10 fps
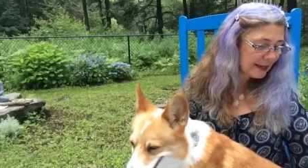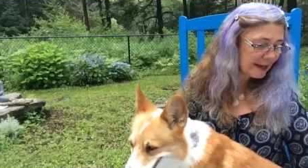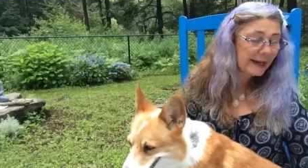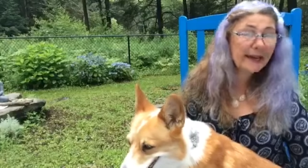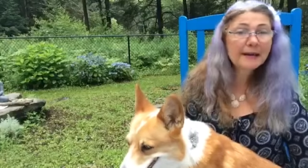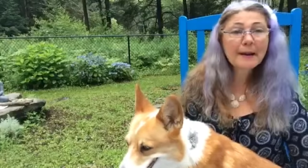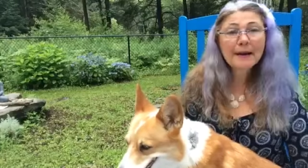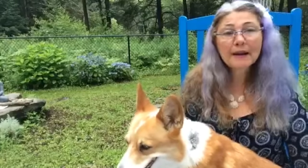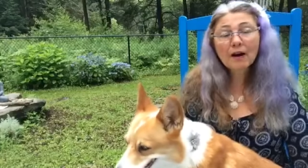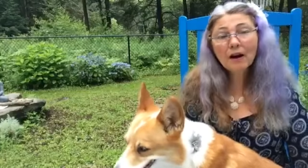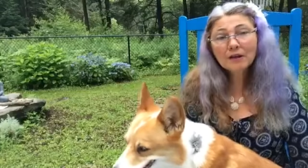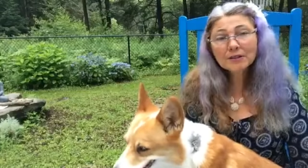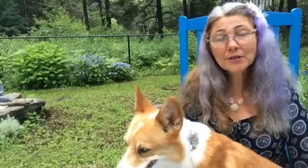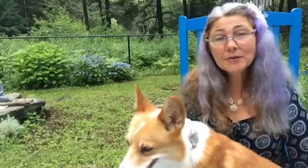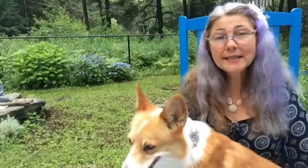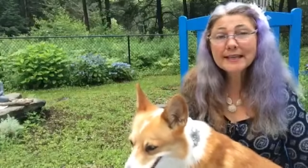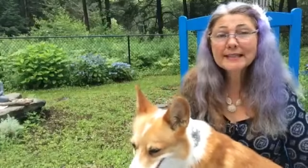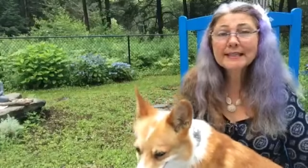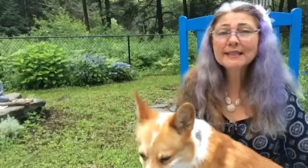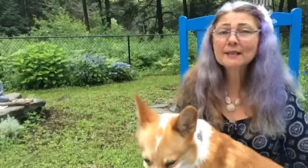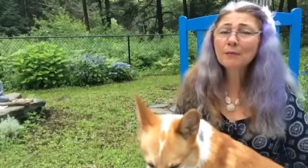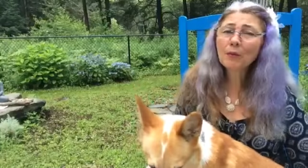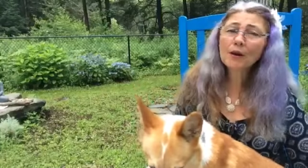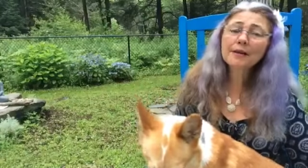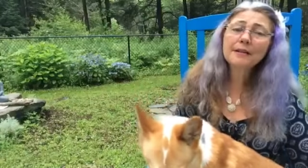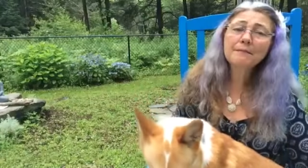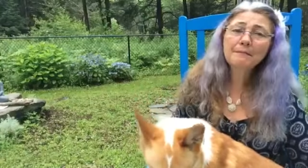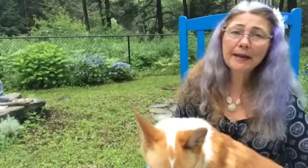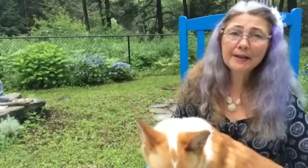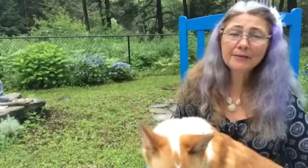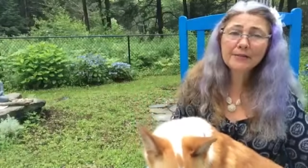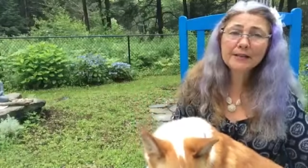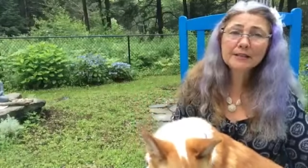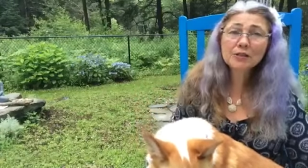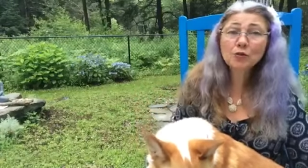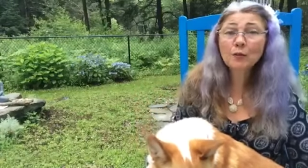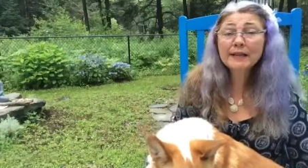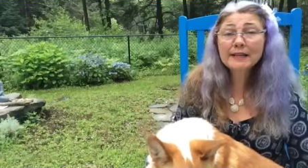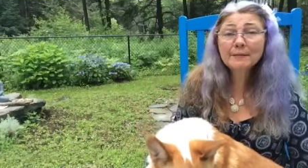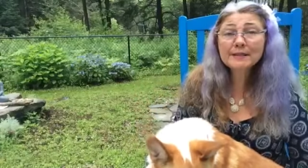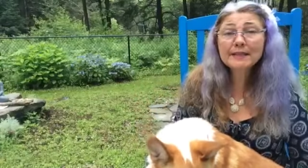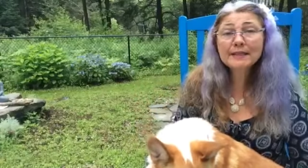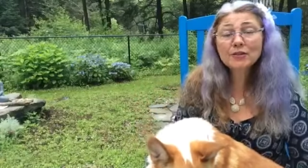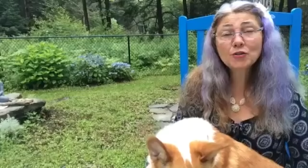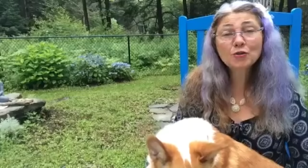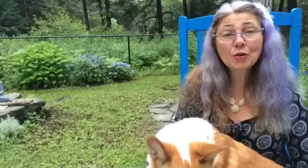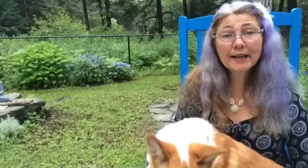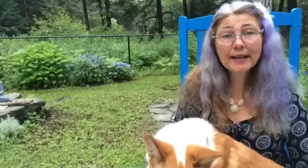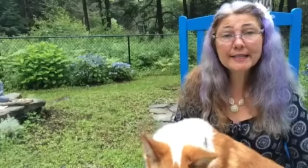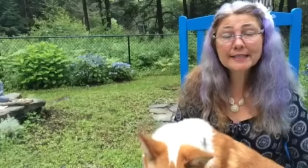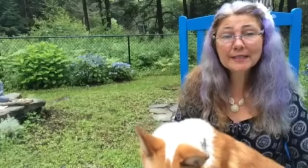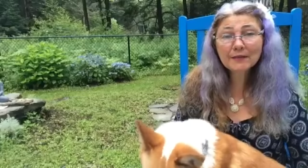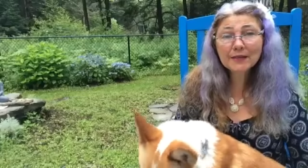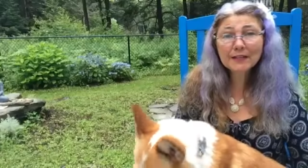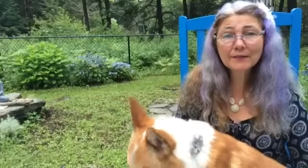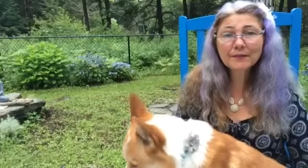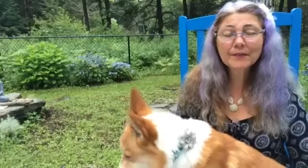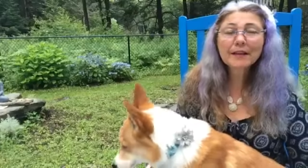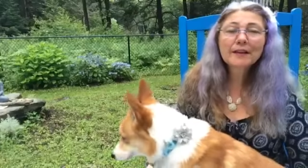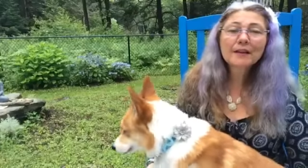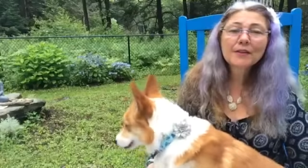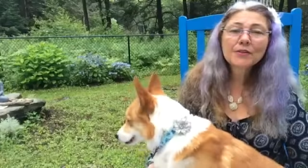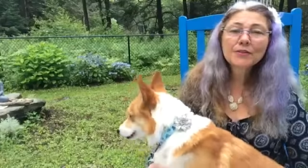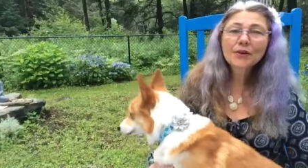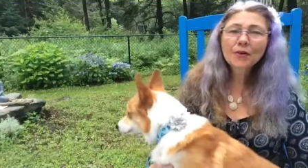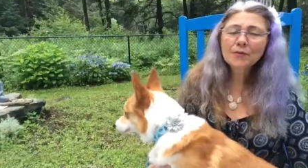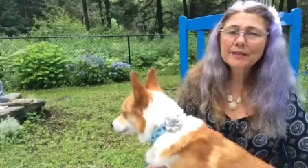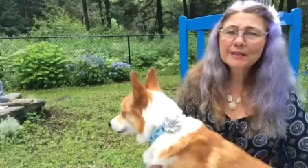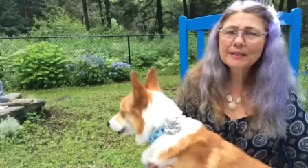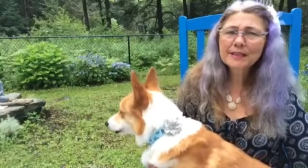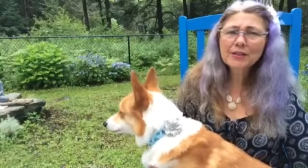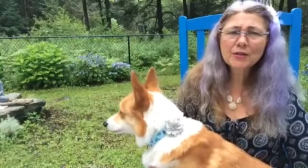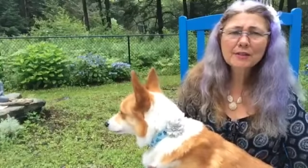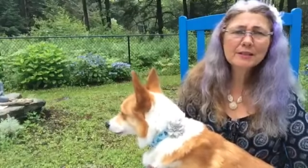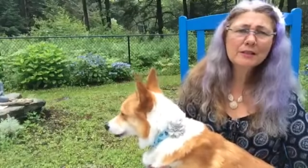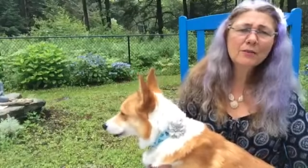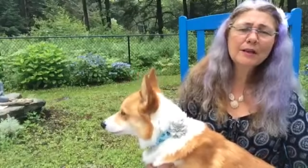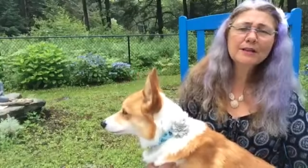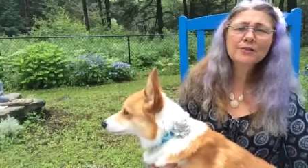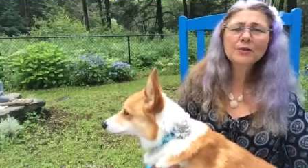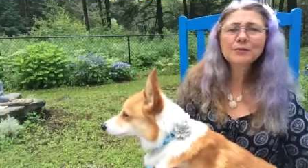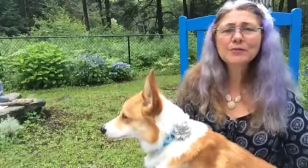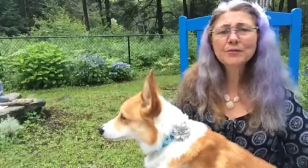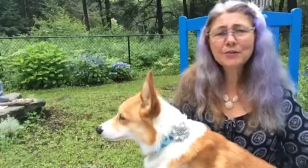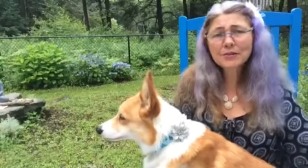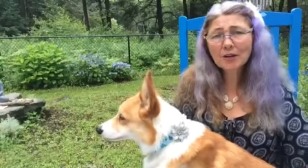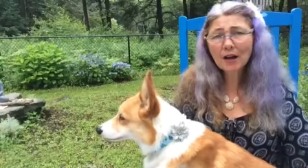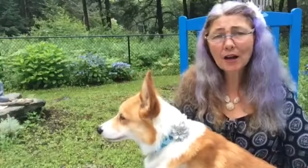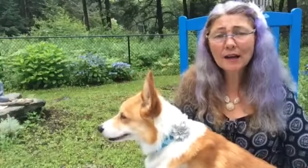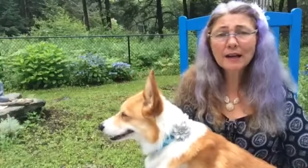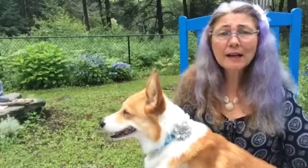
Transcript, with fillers: And also, daisy is important to manifest dreams into creativity. So this is an interesting one in terms of your dog.